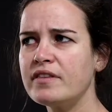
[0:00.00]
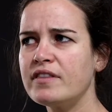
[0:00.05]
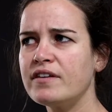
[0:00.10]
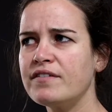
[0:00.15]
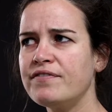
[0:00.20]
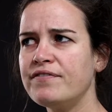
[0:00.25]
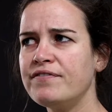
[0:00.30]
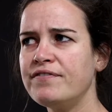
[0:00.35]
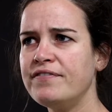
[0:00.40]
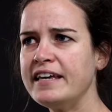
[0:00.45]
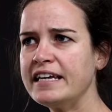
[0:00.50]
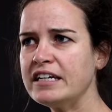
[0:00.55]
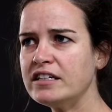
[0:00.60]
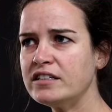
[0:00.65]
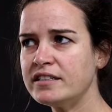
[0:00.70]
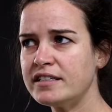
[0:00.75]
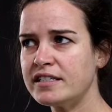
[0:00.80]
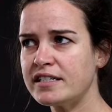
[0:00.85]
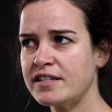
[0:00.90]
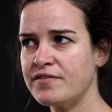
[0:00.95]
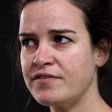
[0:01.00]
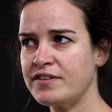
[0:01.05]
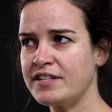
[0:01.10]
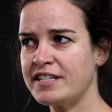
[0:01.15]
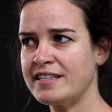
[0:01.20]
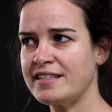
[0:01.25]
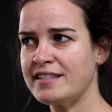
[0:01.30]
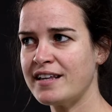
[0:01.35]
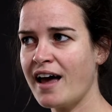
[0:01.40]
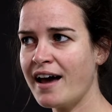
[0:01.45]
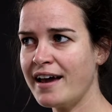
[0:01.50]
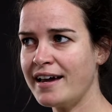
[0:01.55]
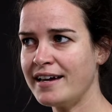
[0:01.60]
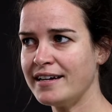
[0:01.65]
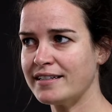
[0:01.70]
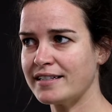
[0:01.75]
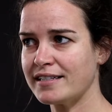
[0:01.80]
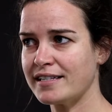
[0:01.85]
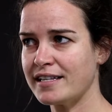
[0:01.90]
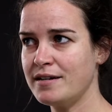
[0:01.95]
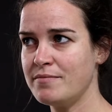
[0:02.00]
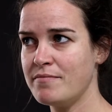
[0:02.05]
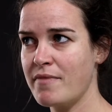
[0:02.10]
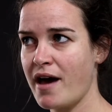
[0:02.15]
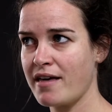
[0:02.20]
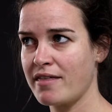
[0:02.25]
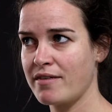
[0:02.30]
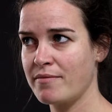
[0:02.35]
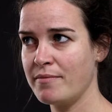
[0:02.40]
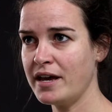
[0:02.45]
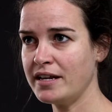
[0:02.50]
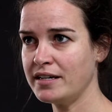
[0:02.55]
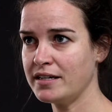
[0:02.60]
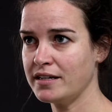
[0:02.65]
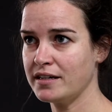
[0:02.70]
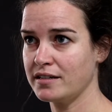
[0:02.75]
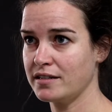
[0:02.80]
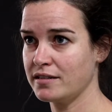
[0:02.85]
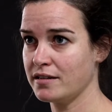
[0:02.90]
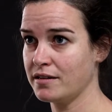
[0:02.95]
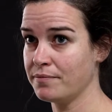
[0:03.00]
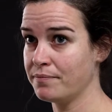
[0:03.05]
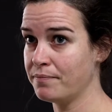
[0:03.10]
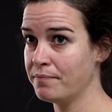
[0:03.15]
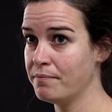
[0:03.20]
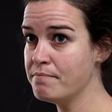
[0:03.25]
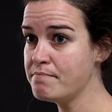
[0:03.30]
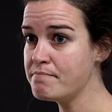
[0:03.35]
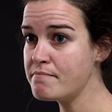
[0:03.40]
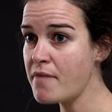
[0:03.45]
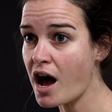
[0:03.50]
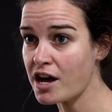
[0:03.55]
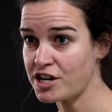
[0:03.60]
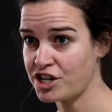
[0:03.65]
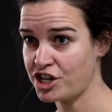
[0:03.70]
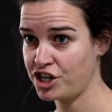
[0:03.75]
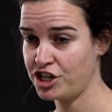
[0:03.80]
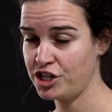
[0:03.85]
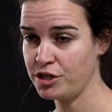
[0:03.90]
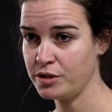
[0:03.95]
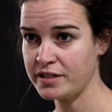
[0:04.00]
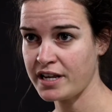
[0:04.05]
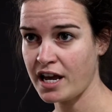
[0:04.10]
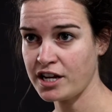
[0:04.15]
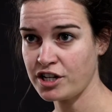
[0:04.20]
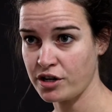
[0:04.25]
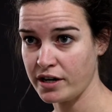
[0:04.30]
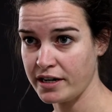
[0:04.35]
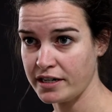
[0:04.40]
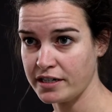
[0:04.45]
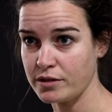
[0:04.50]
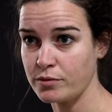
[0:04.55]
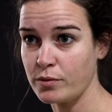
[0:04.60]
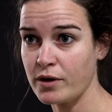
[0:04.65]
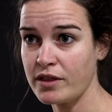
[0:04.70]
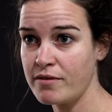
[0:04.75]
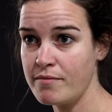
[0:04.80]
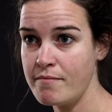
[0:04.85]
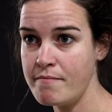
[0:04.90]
The fields of science and mathematics are much too saturated with